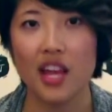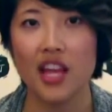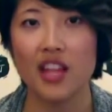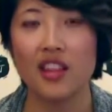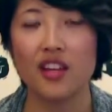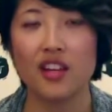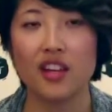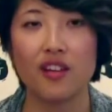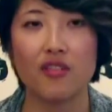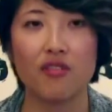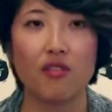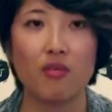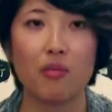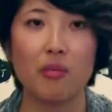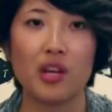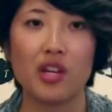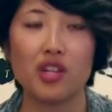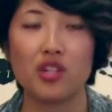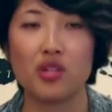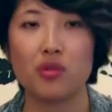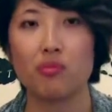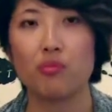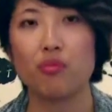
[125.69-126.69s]
in the
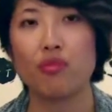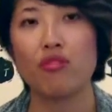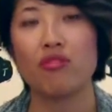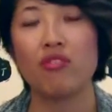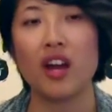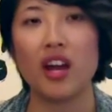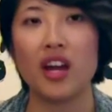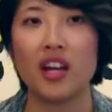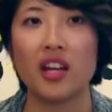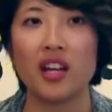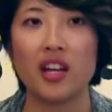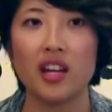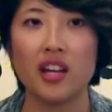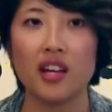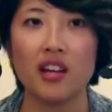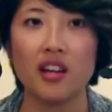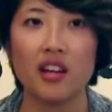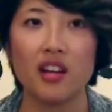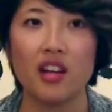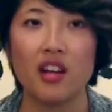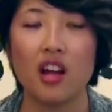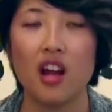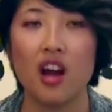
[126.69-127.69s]
information
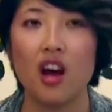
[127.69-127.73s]
provided,